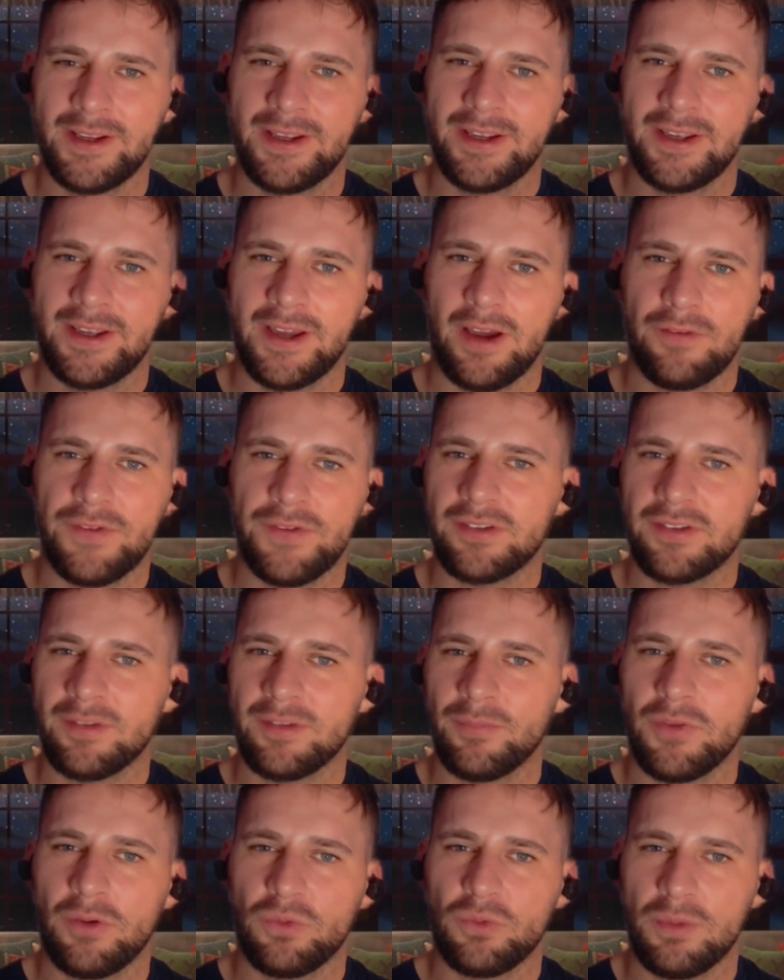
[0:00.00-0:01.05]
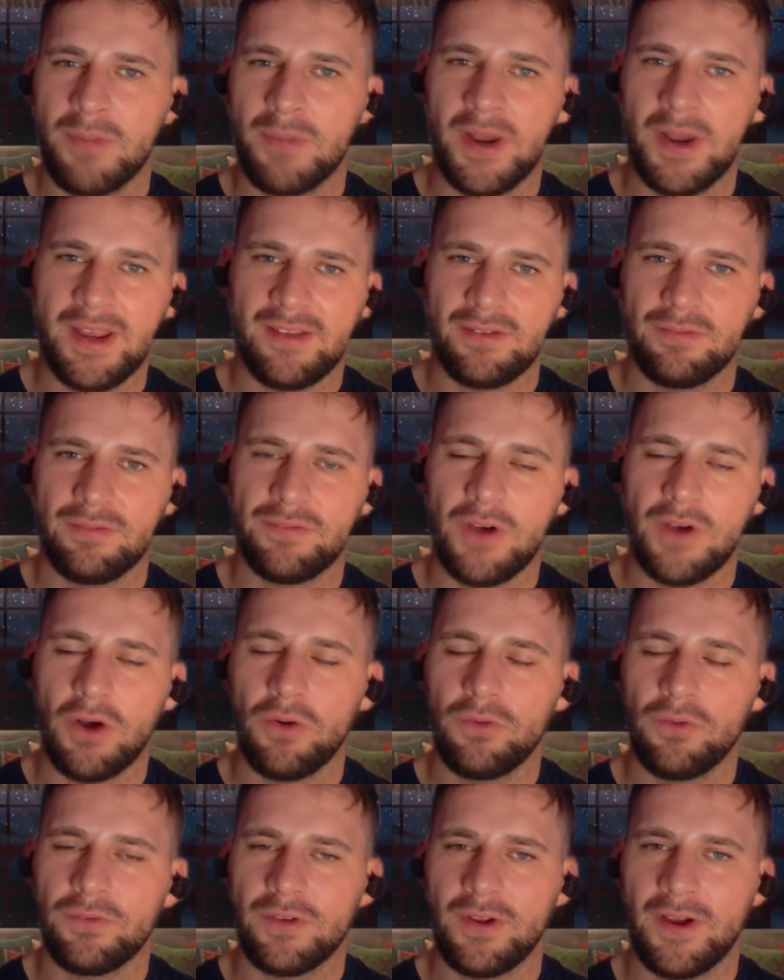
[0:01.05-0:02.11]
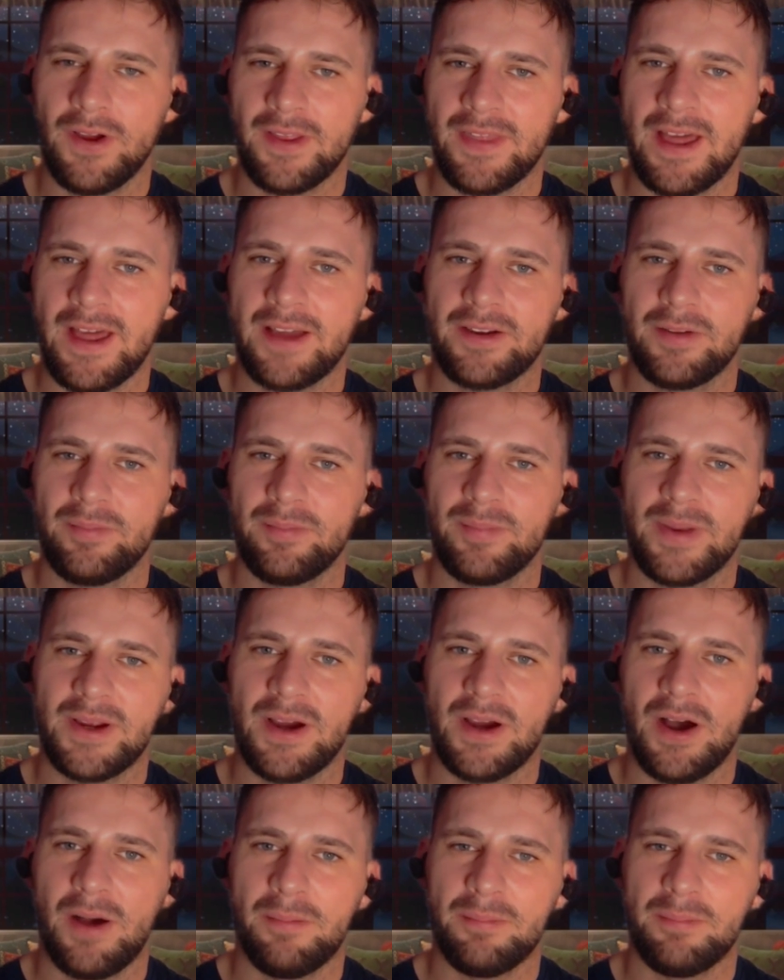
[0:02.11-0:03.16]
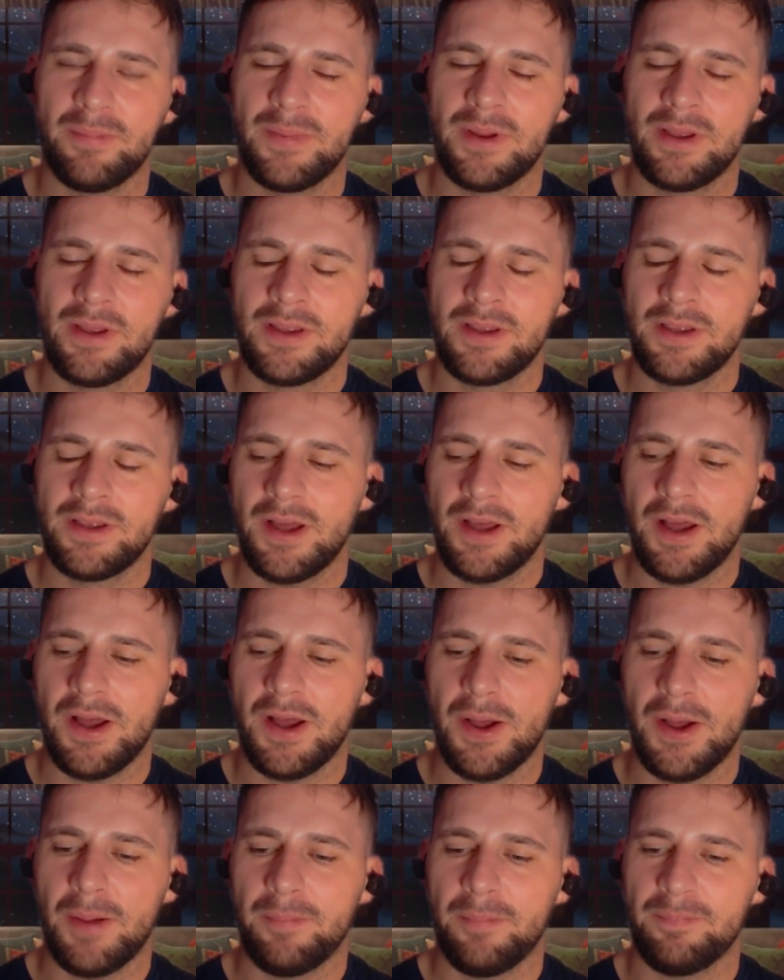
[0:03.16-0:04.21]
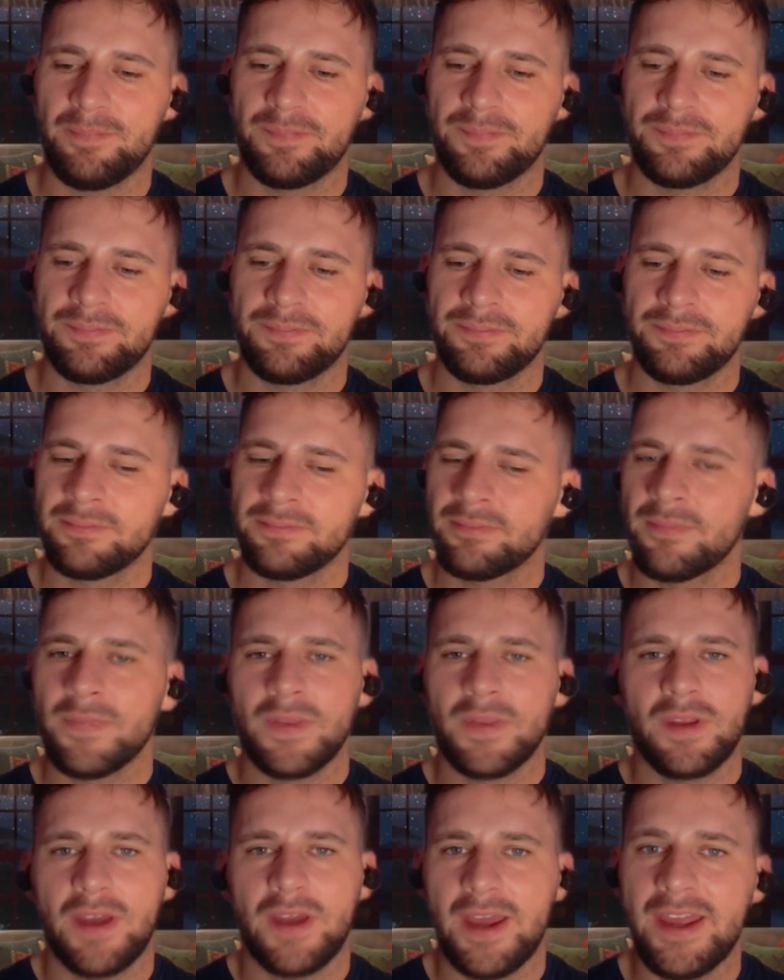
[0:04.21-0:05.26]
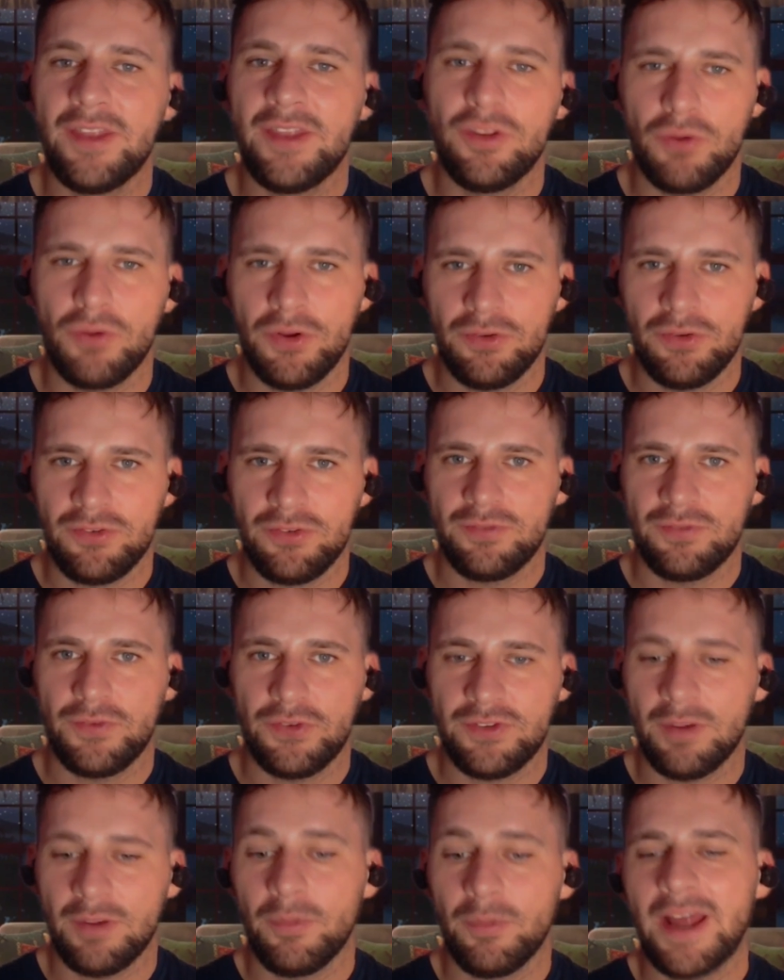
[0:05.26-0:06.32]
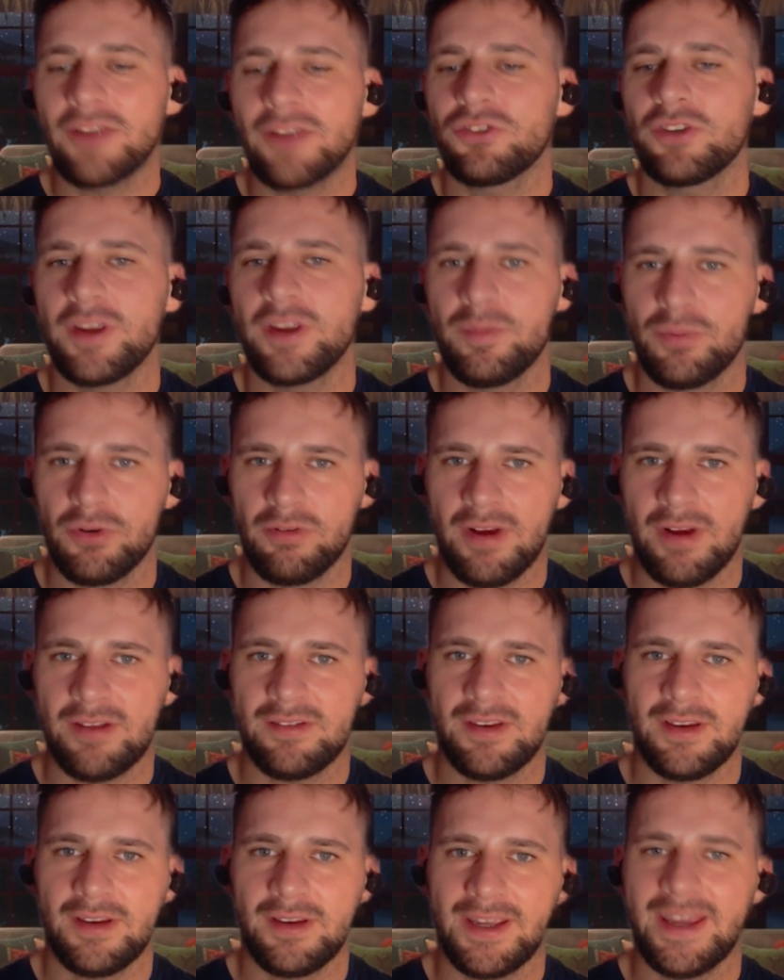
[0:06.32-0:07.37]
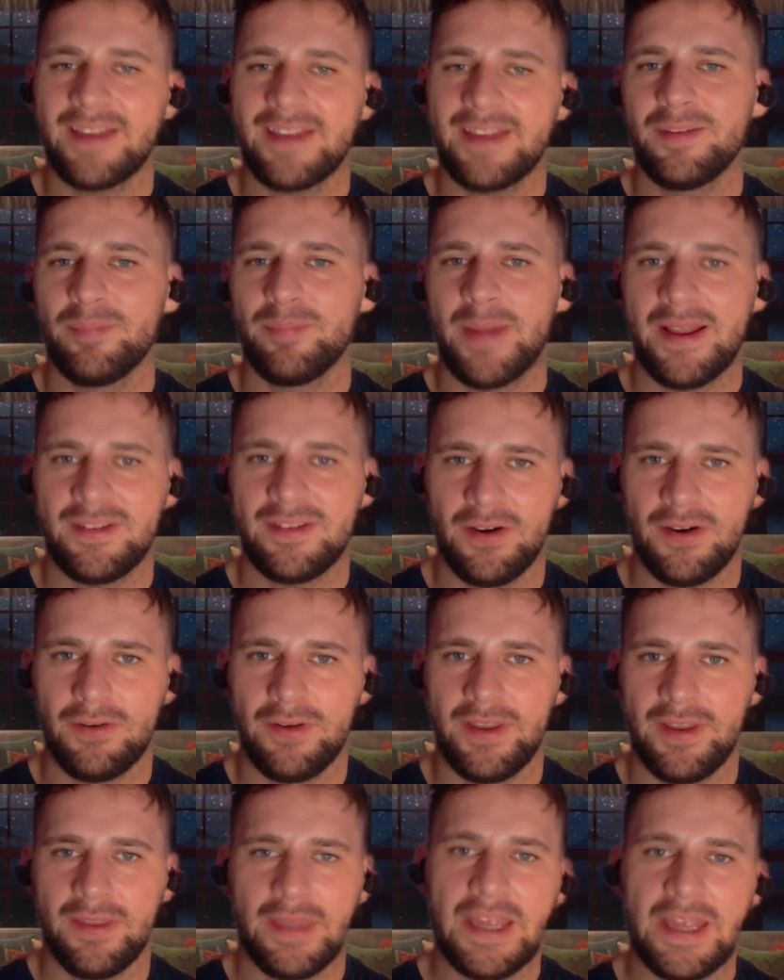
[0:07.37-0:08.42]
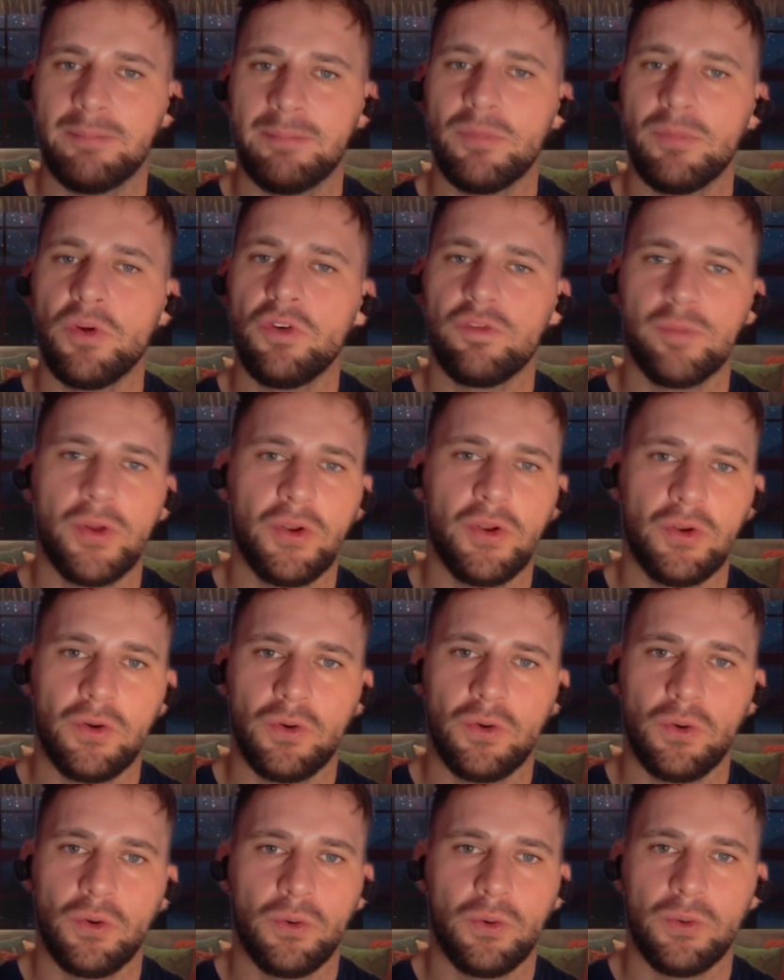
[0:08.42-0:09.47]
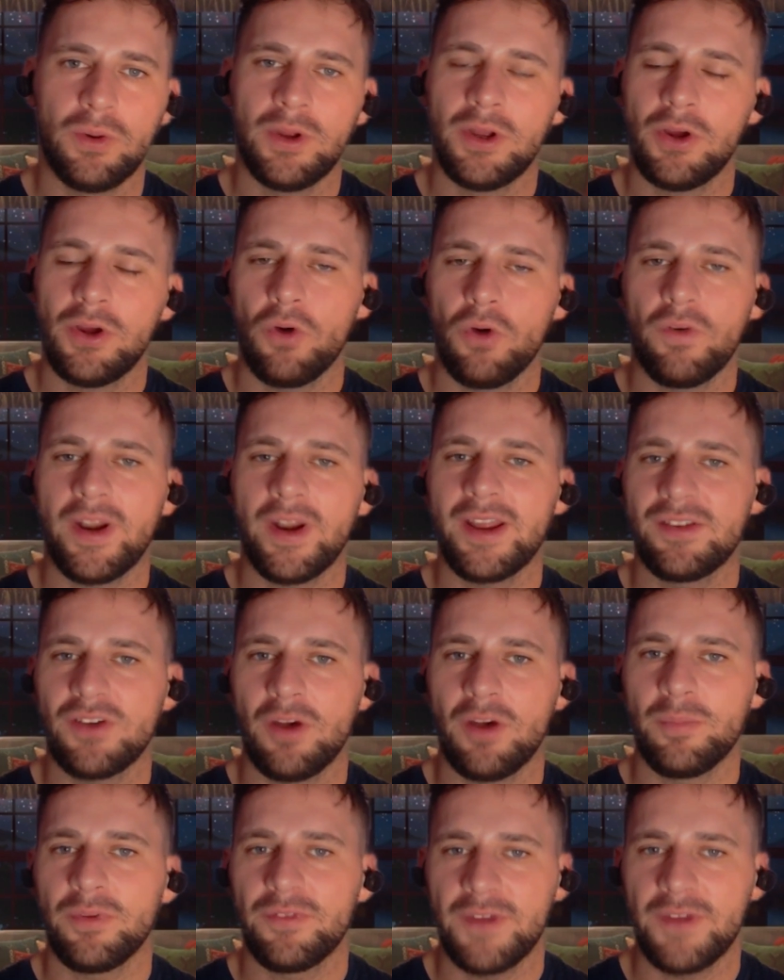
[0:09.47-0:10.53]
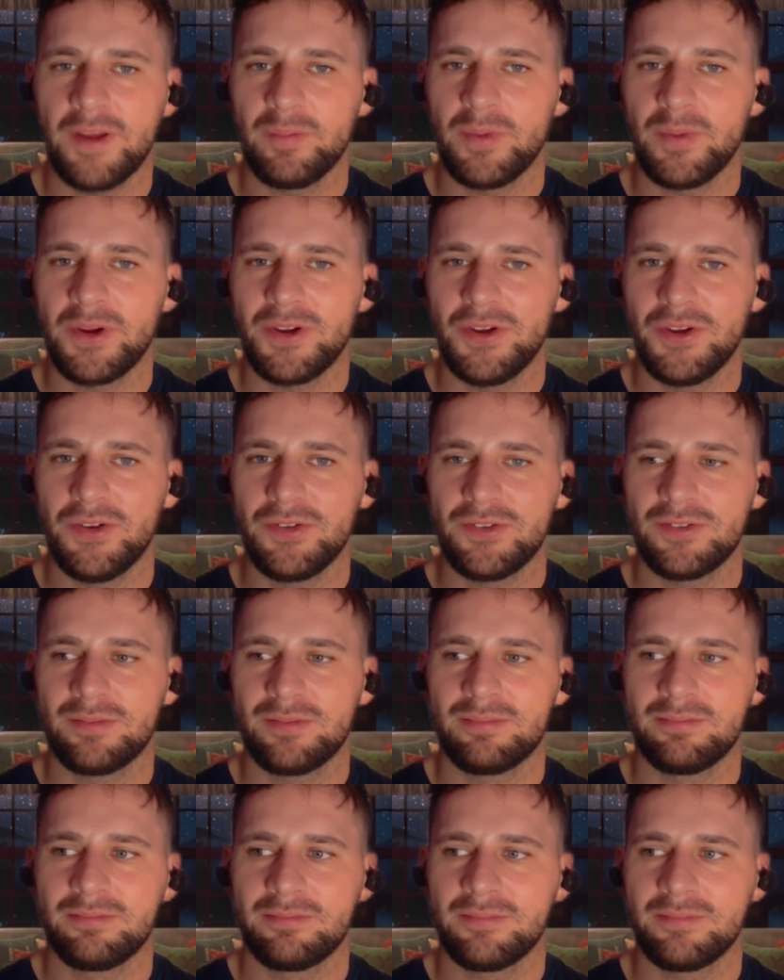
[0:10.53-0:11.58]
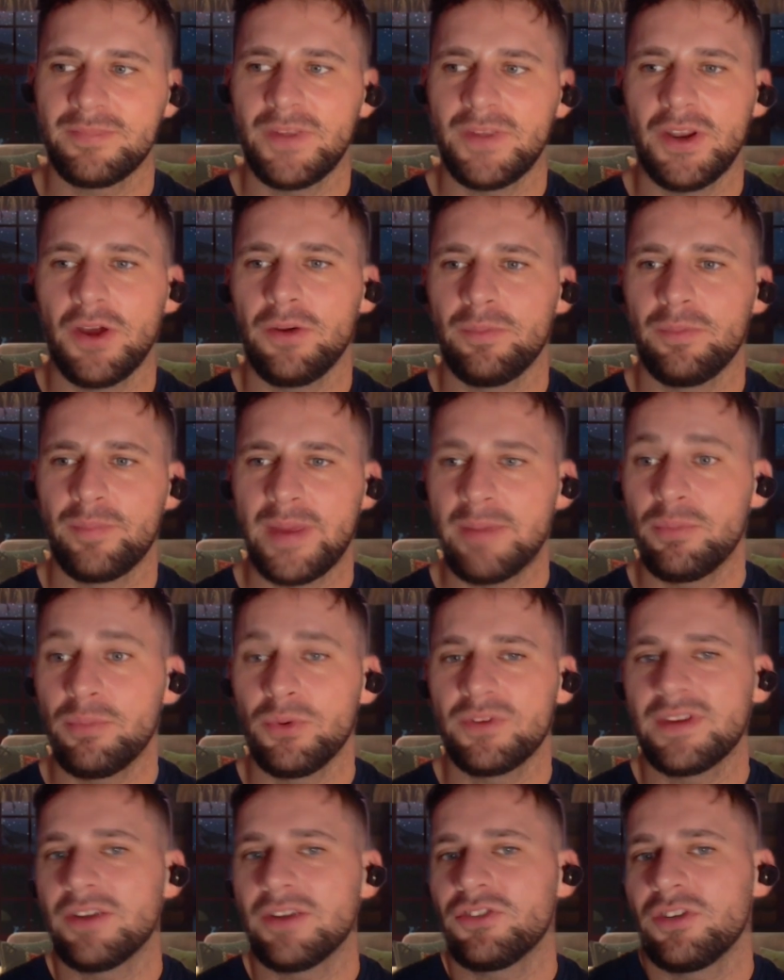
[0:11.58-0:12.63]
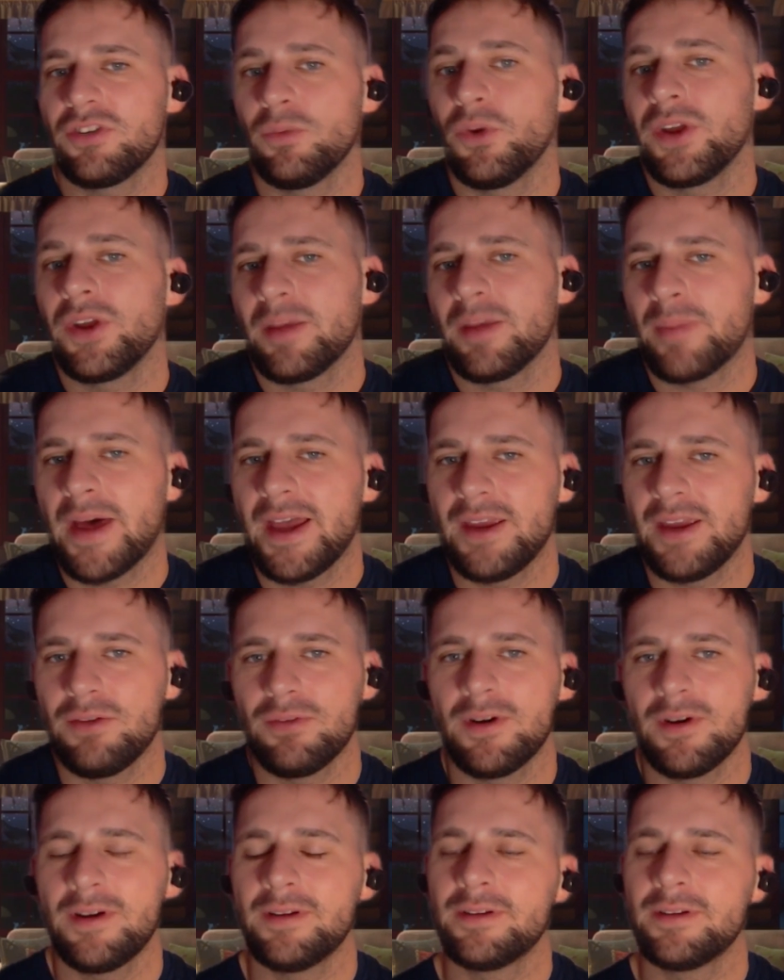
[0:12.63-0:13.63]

I think sometimes when money's involved, like that can become a hindrance for someone actually progressing and getting better in movement or any type of thing, because people essentially want to get paid, right?